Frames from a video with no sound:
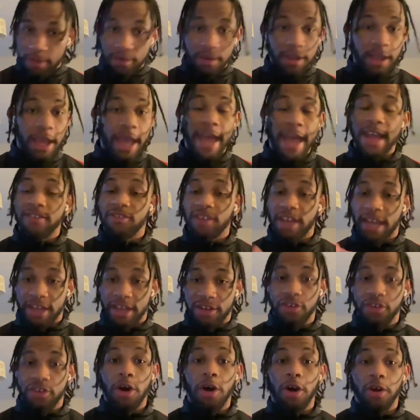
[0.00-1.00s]

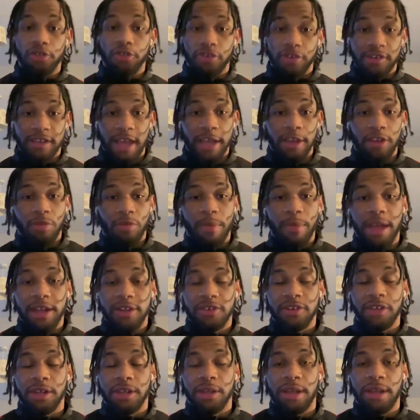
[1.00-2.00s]
AJ, Joe, just like you
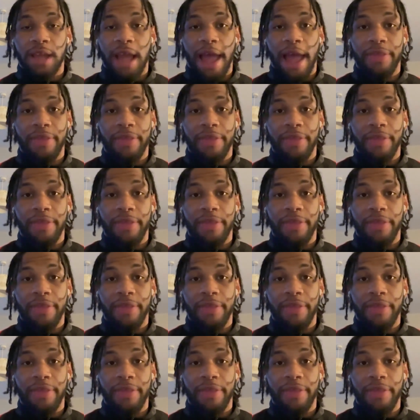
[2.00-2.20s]
mentioned.